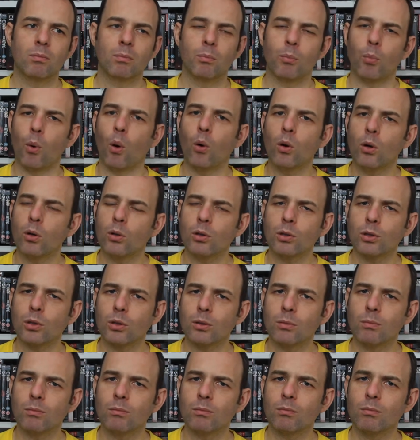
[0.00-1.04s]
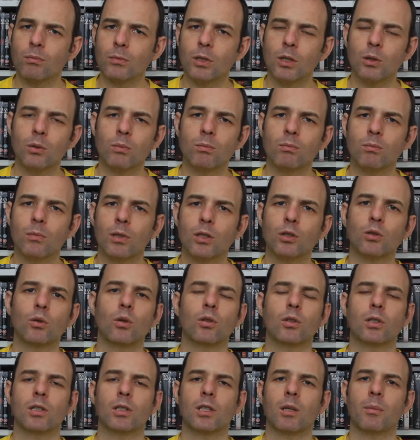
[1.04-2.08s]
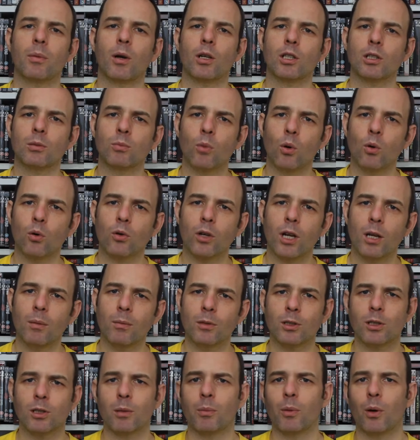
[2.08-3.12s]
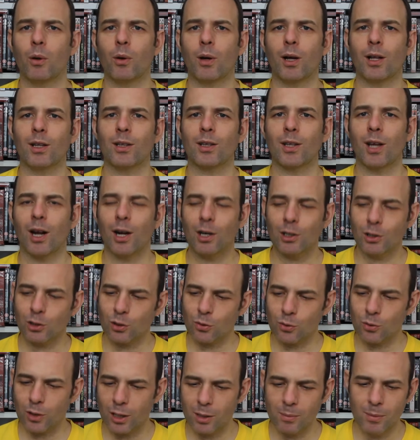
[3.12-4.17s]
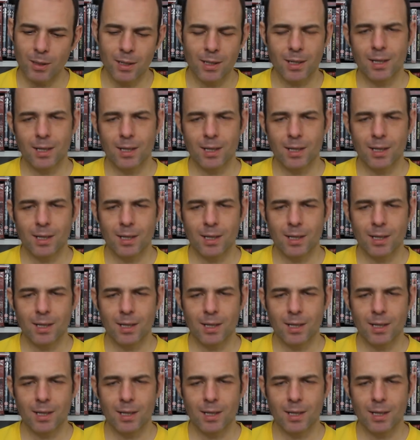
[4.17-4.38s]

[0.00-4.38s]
bonkers. You know, it's not just about a small crime, it's about a large crime.